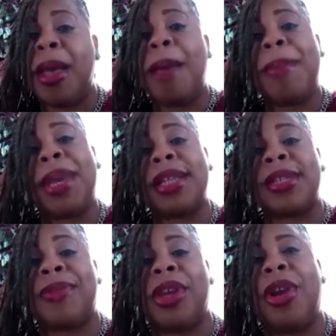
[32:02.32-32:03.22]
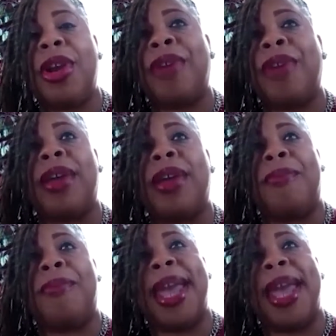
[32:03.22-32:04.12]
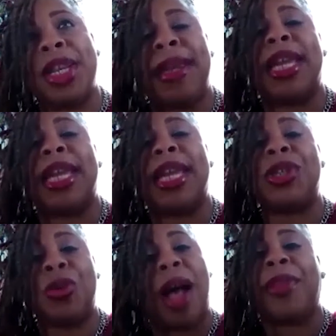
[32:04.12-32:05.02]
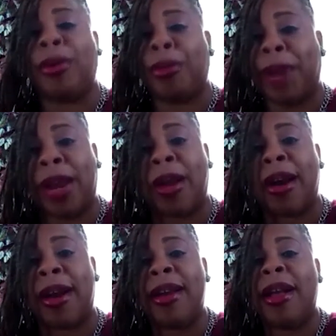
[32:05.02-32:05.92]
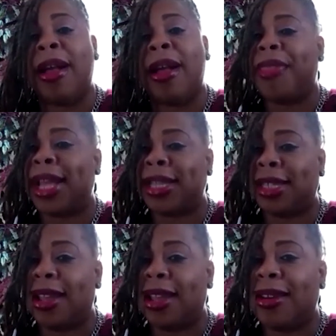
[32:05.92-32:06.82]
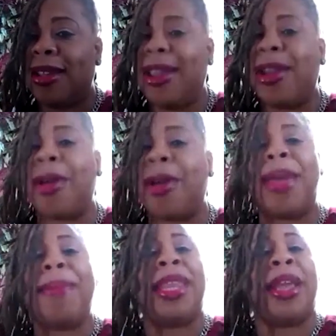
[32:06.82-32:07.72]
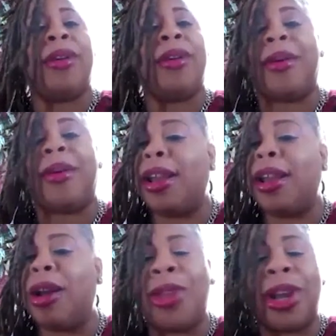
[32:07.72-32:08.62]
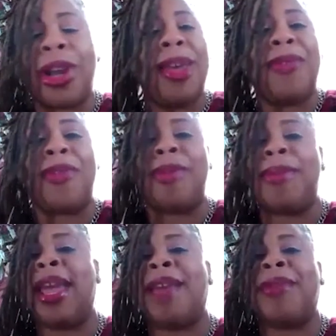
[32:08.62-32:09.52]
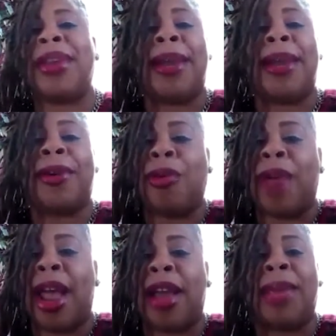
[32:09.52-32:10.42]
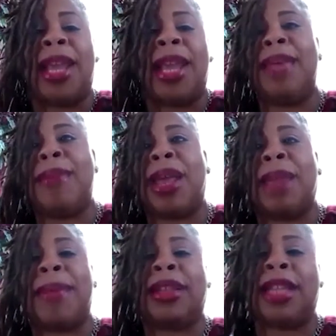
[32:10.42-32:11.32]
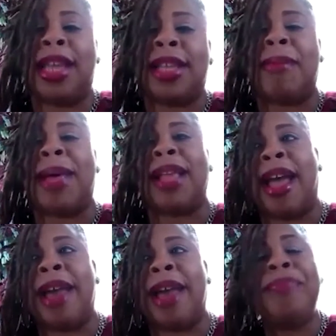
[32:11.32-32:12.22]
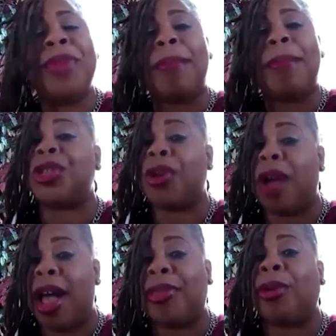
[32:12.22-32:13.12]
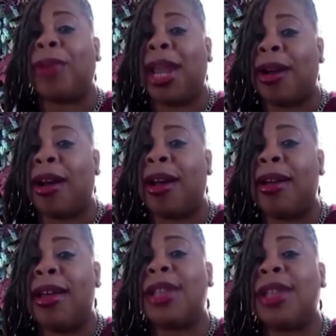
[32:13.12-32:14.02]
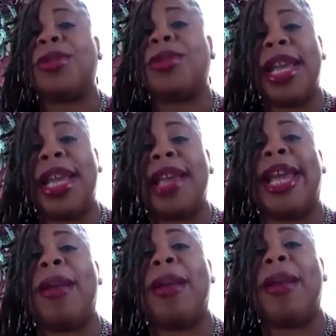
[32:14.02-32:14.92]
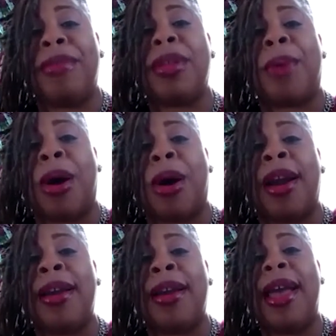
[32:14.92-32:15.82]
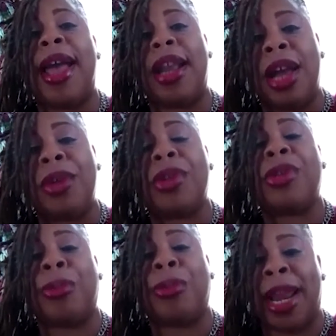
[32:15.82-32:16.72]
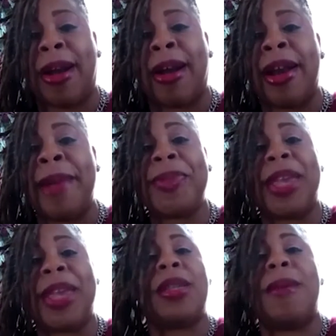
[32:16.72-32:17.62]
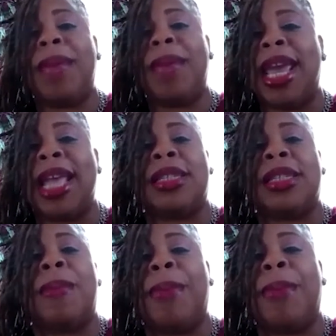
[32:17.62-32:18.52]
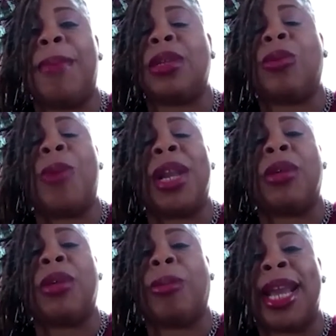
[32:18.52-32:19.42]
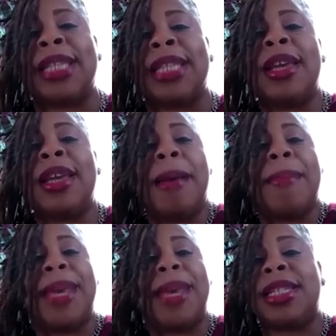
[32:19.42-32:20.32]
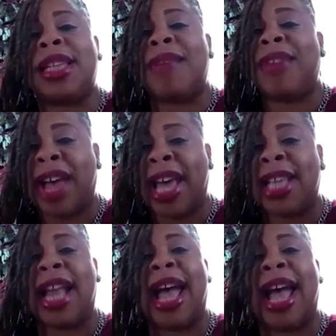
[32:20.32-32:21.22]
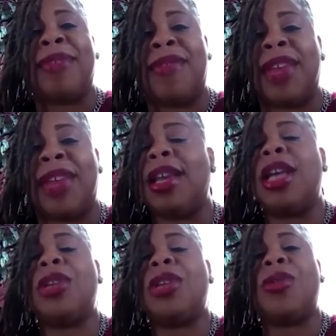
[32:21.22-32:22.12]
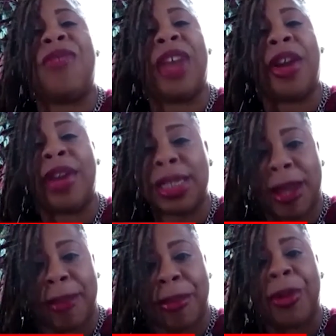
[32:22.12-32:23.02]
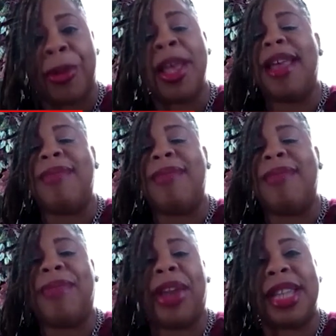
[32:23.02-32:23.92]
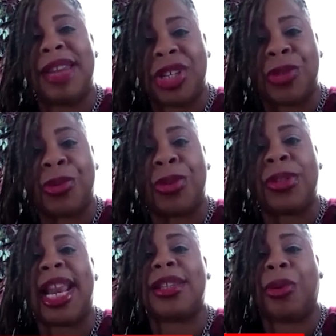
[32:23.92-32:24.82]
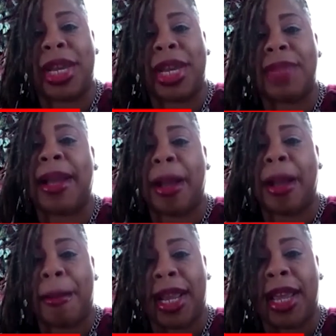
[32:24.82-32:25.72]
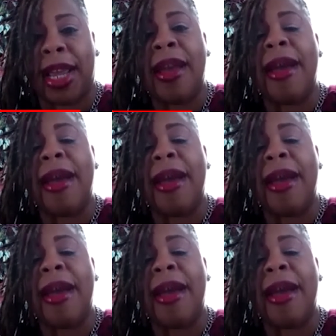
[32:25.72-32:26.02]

Because if management gets you on their radar, that's it. Maybe they're they're coming for me. Every time I turn around, I'm getting an email about this and about that, because you're on their radar. So staying above the bar and under the radar, it to me is the one of the greatest pieces of advice that I've given to various people, various individuals that has graced my company.